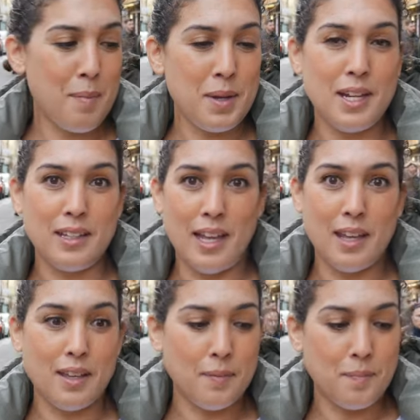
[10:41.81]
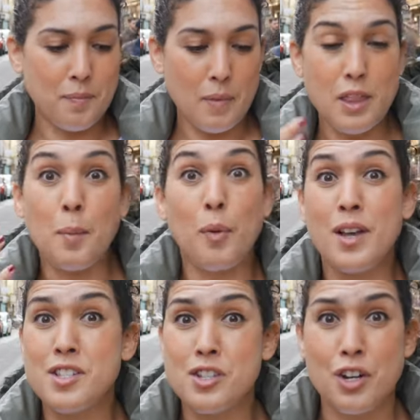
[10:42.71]
beat it. Like the
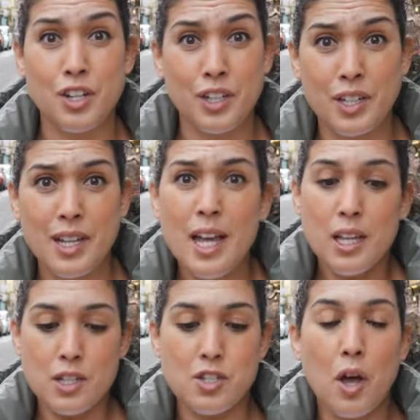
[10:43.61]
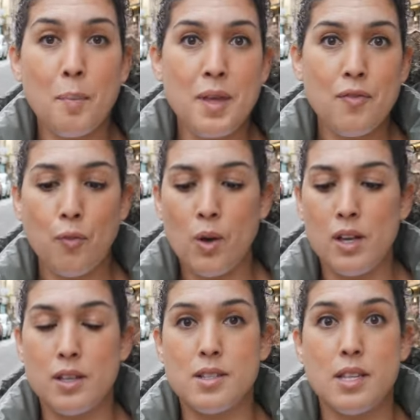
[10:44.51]
prices are good. The salt beef
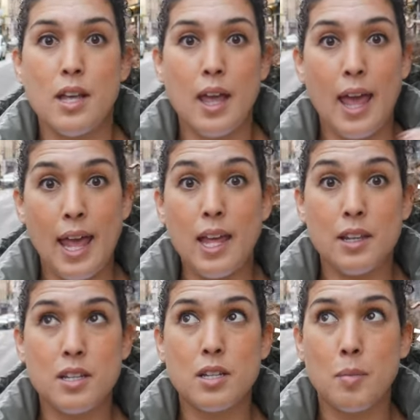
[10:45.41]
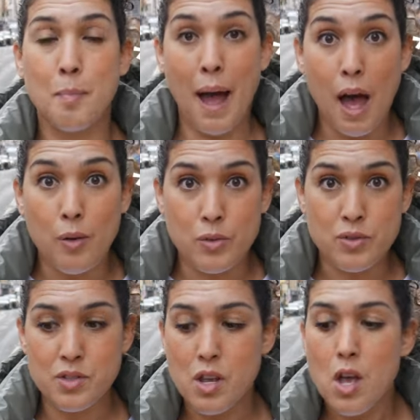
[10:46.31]
was eight
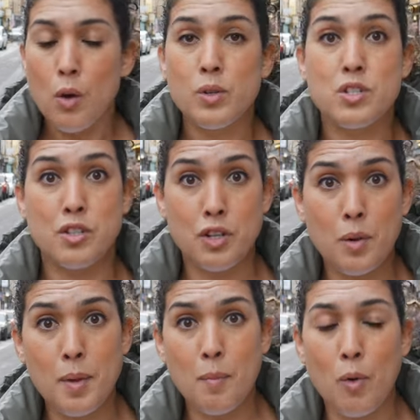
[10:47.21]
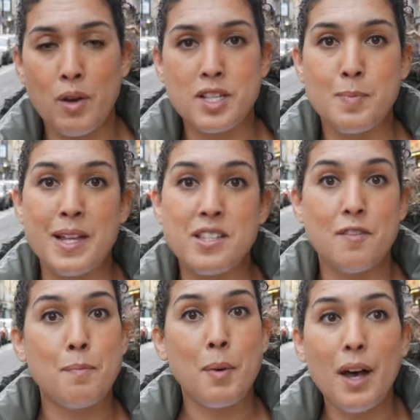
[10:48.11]
pounds, which is a little bit more
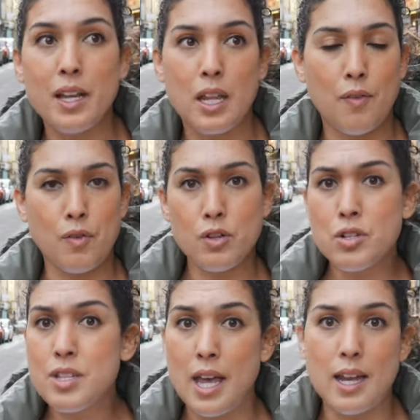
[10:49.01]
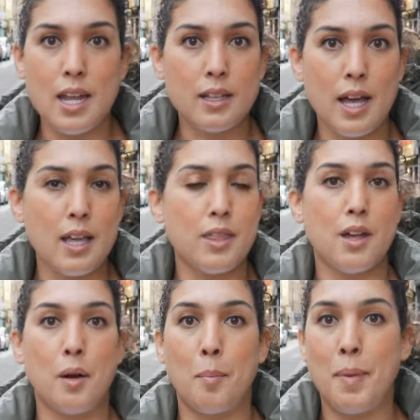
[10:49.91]
expensive. But if you're just getting like
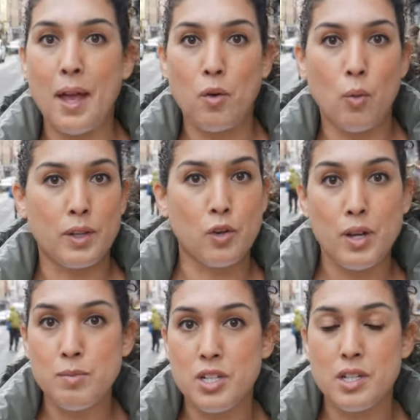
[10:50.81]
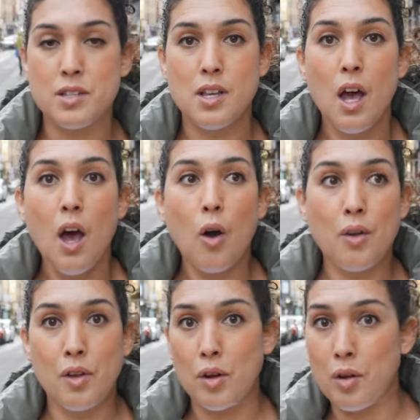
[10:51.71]
their bagel with cream cheese
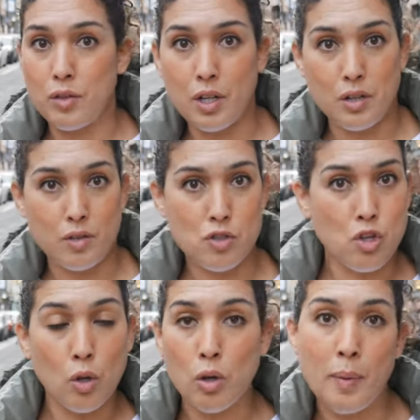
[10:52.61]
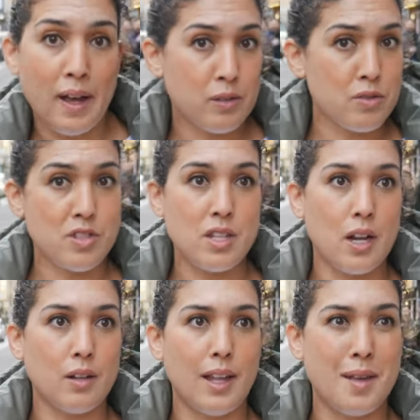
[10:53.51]
or their their solo bagels,
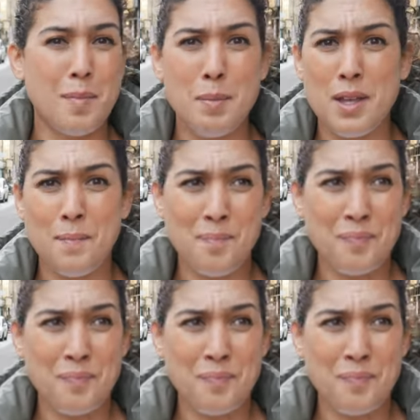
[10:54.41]
they're like maybe